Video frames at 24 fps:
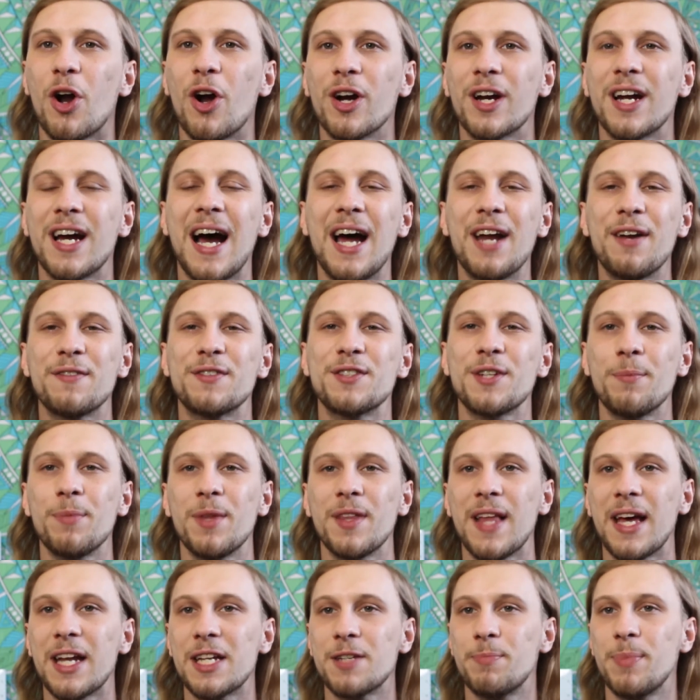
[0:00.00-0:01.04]
are kind of
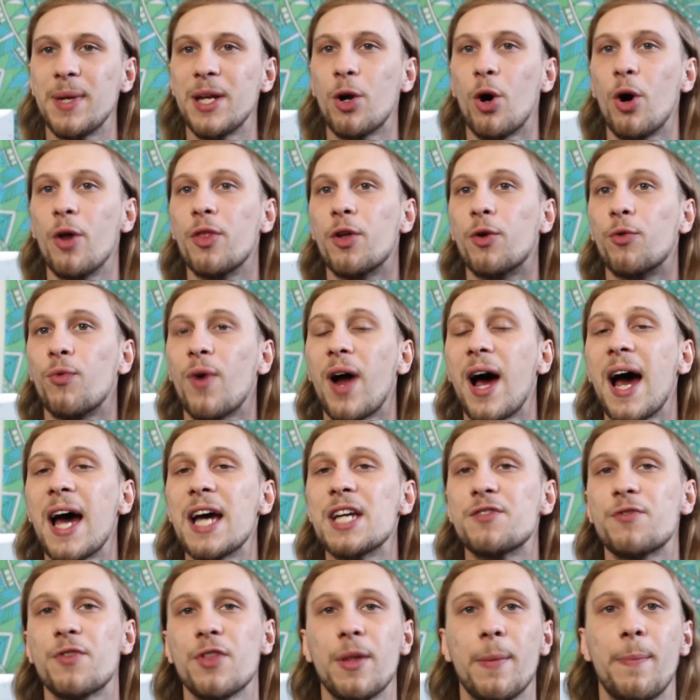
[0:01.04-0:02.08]
something that has been on the
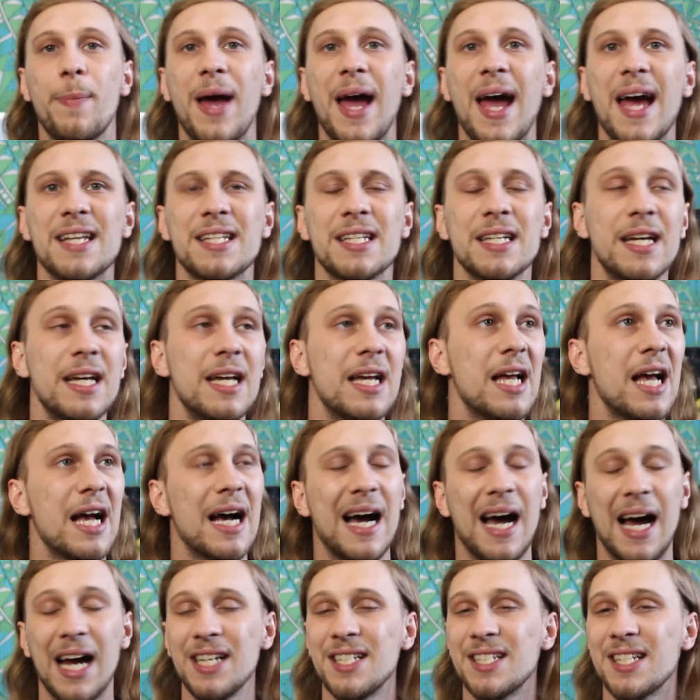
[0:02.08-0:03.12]
rise for the past,
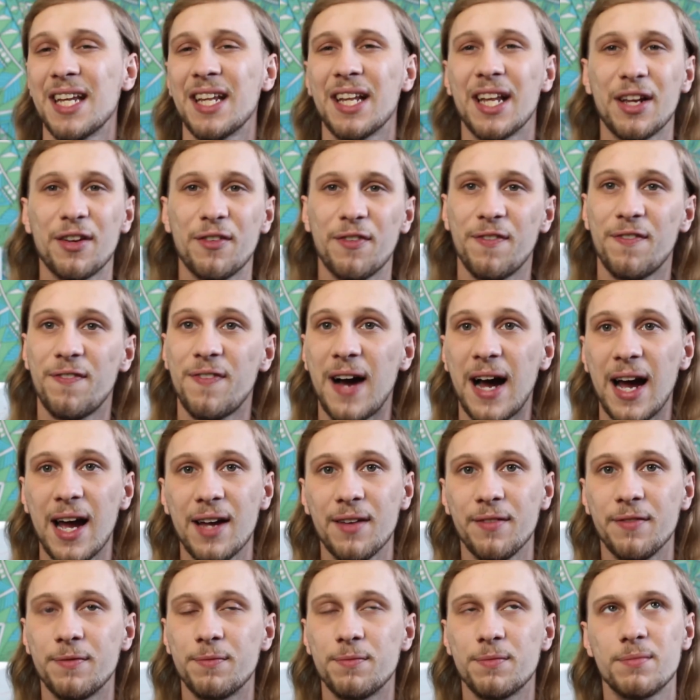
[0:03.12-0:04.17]
I'd say like
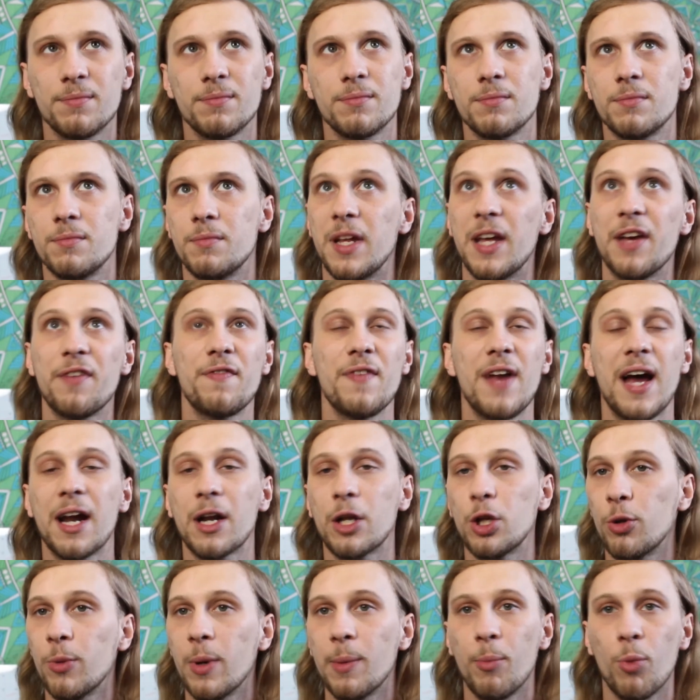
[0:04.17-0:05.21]
five, if not
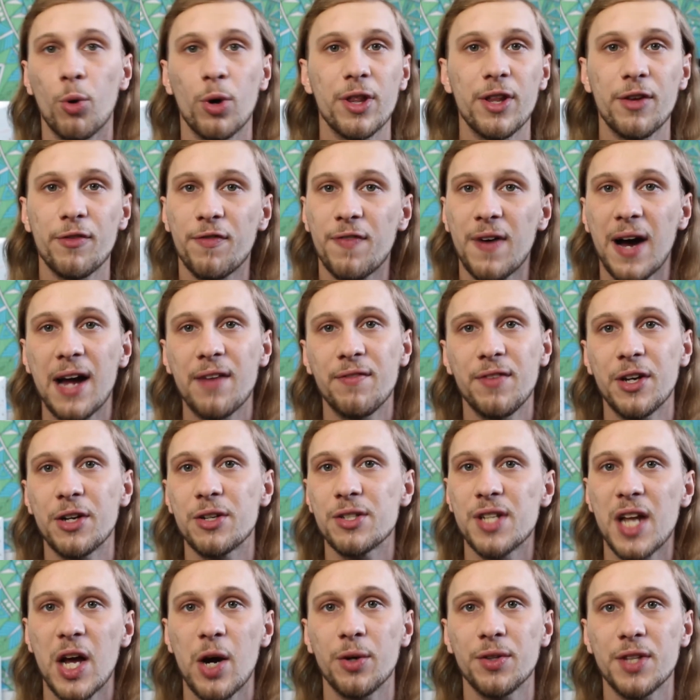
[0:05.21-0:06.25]
a little bit more than five
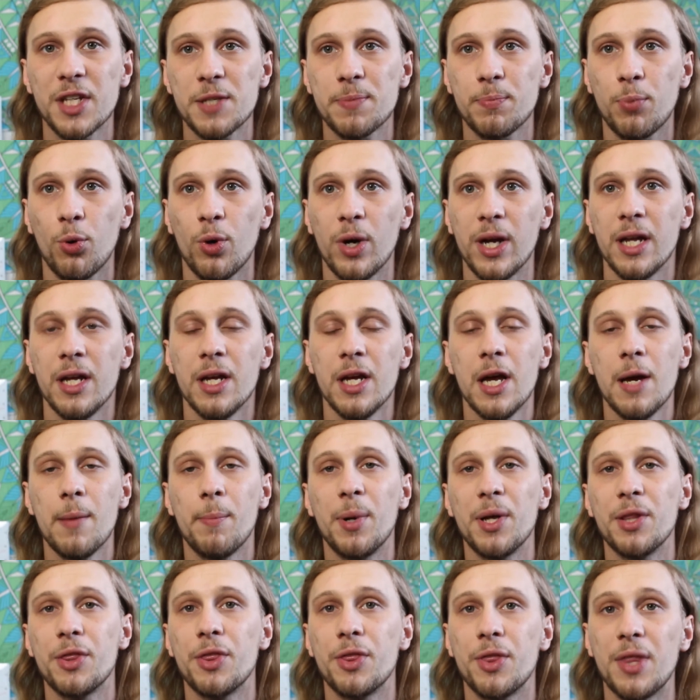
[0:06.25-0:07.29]
years now at this point.
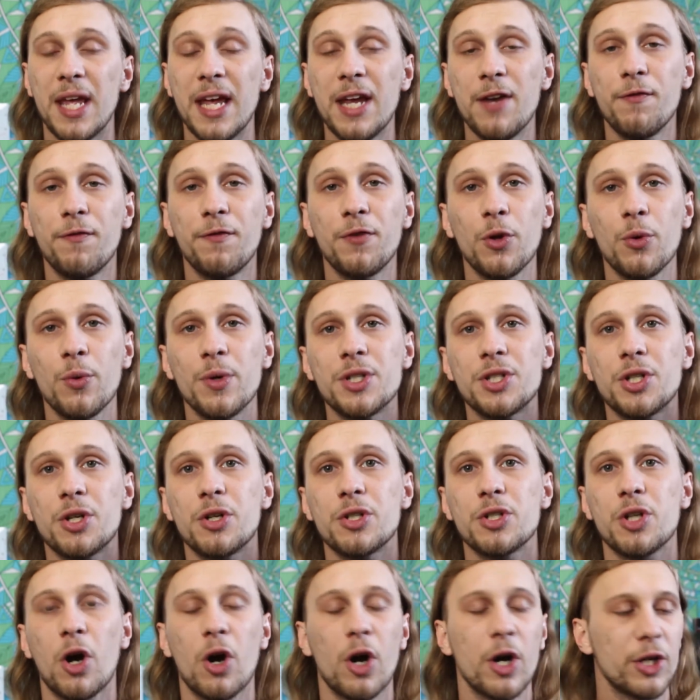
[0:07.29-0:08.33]
But
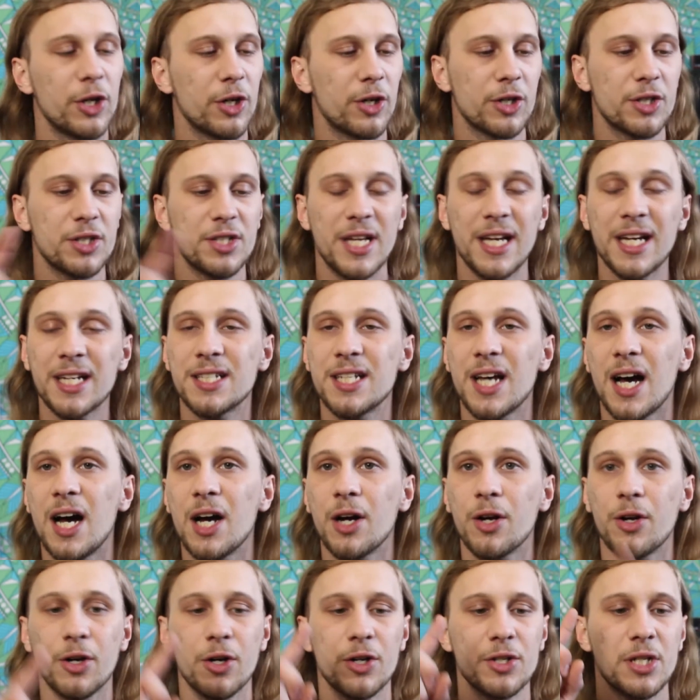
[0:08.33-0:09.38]
influencers are your
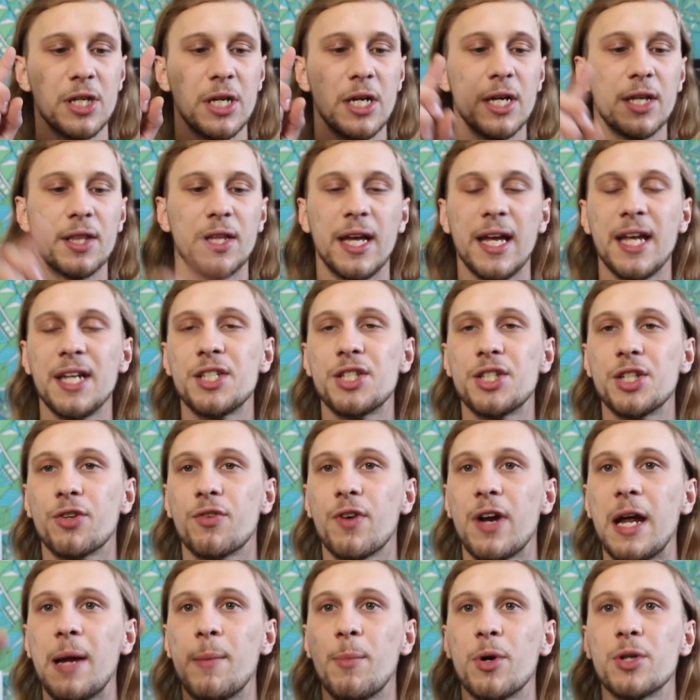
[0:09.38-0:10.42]
TikTokers, the
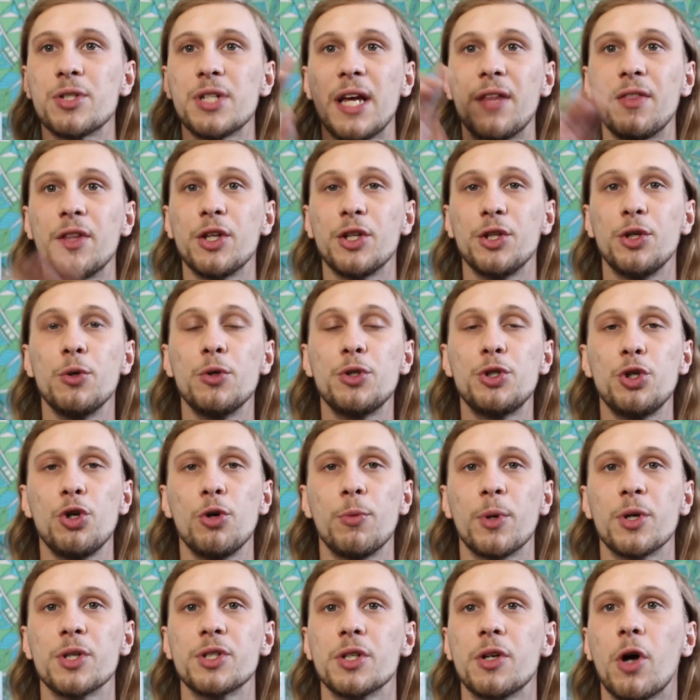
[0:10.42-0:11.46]
Instagrammers, and the
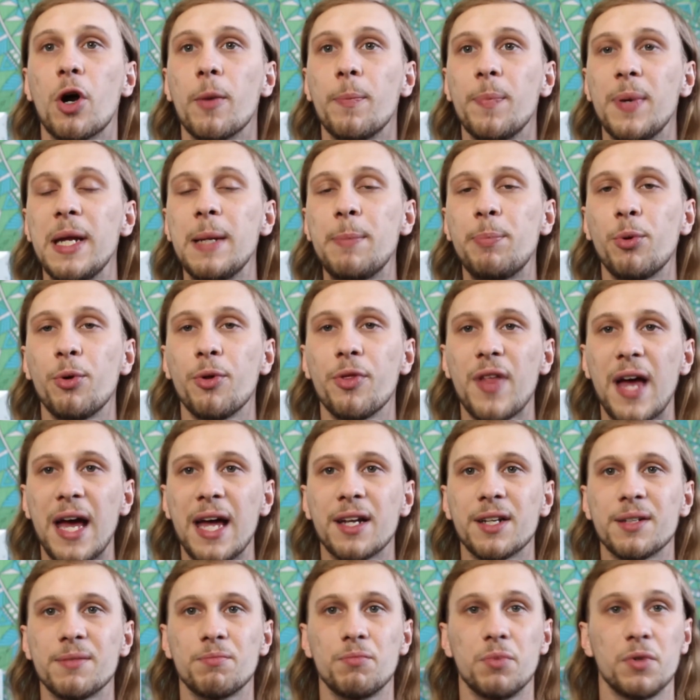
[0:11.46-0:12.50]
YouTubers are people
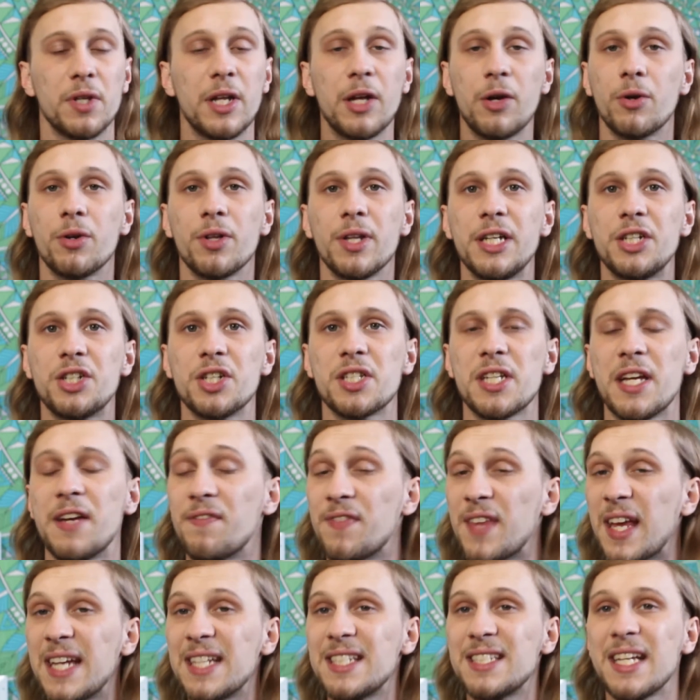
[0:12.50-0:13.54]
that literally just,
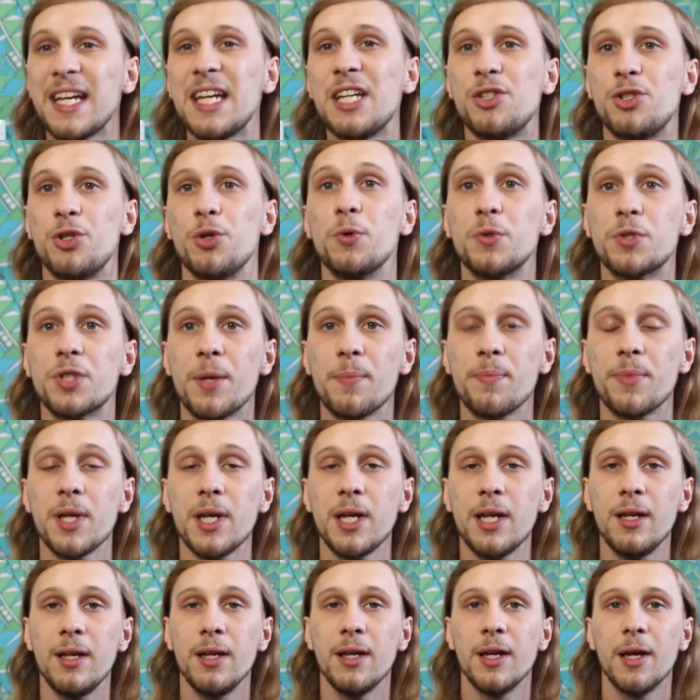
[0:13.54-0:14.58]
if they say do
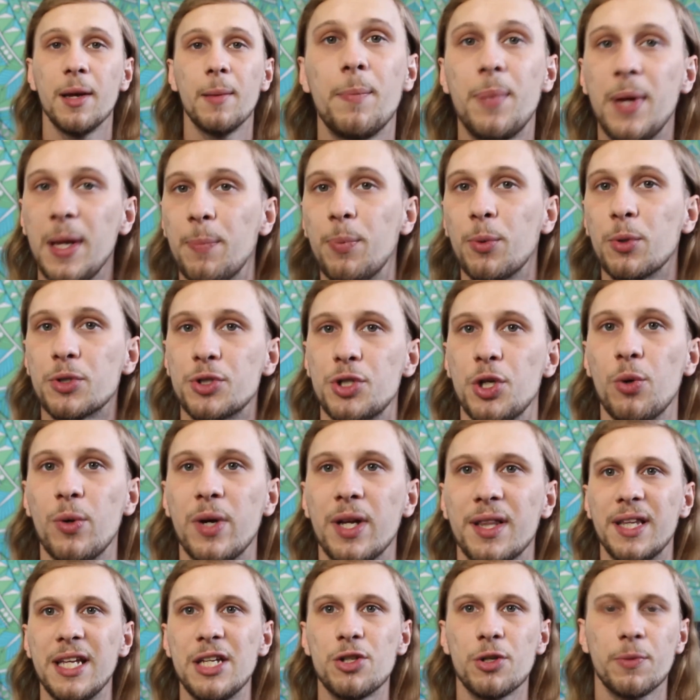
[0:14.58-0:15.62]
something, people do
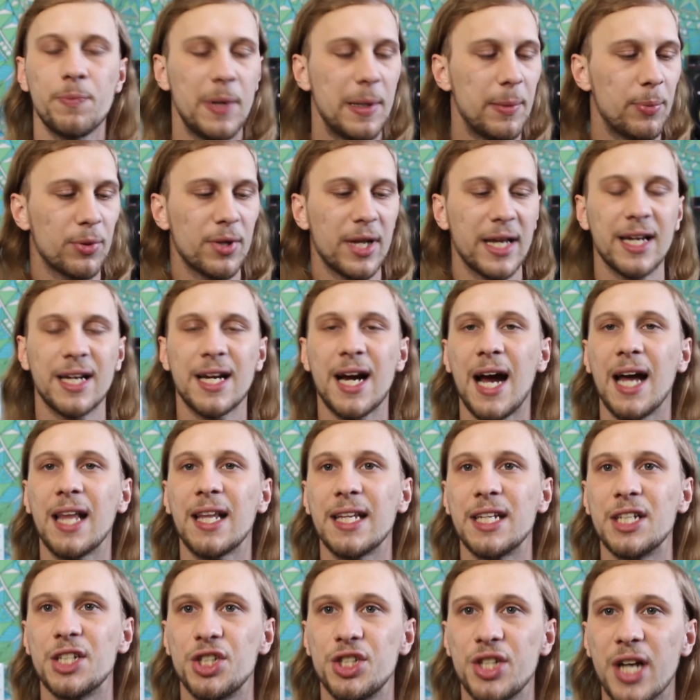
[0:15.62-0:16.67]
it. These are people like
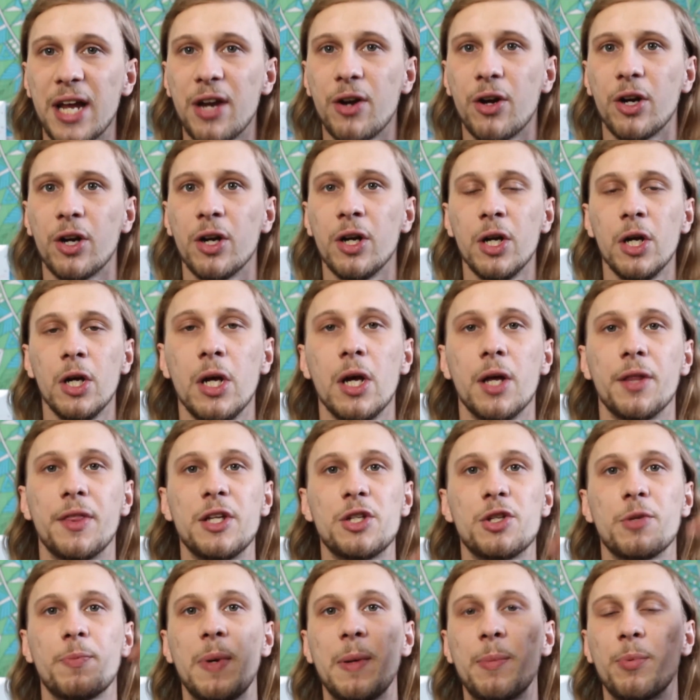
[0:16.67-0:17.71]
Kylie Jenner.
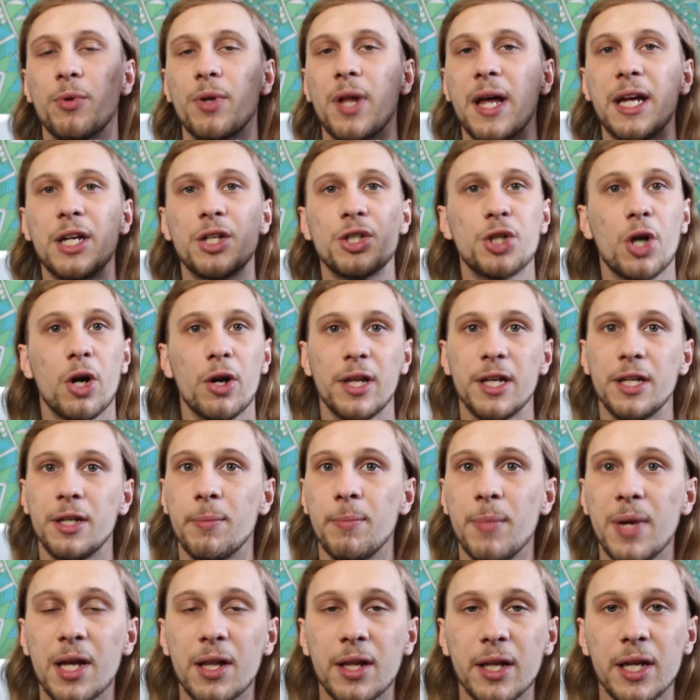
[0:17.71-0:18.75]
These are people like Charlie
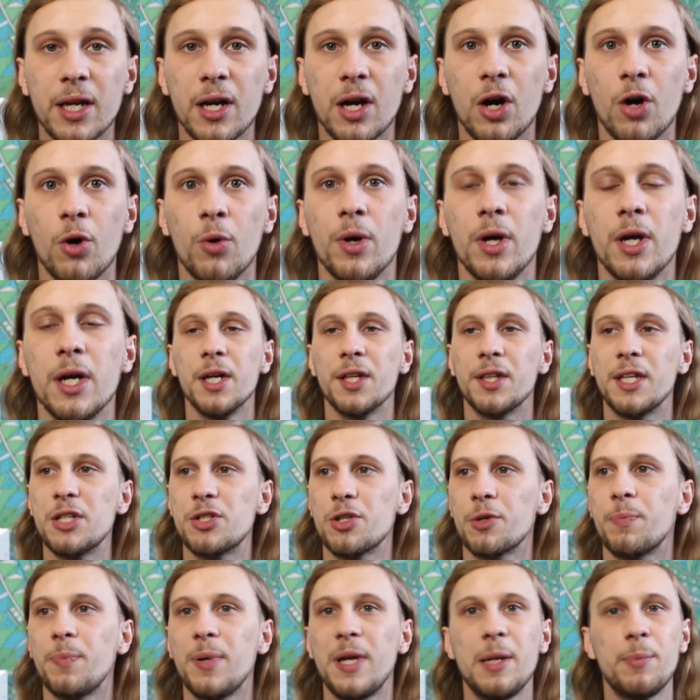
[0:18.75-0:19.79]
D'Amelio. These
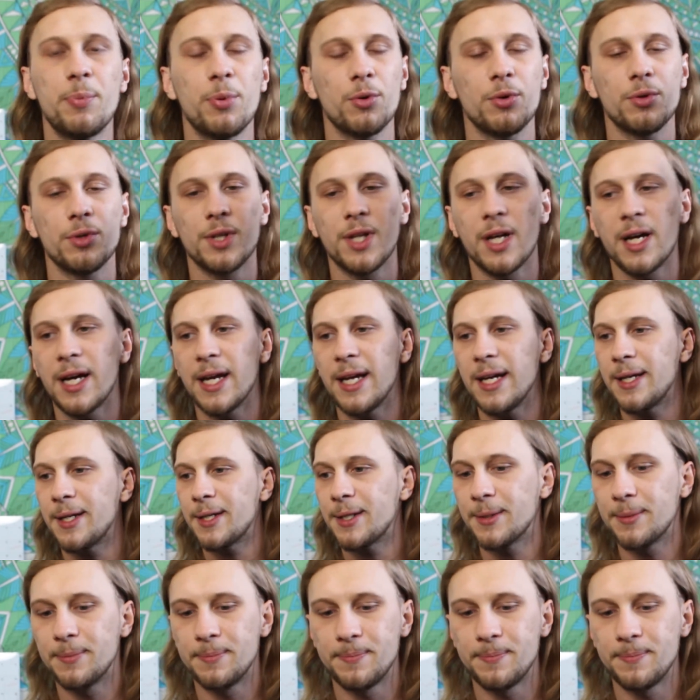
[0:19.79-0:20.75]
are people like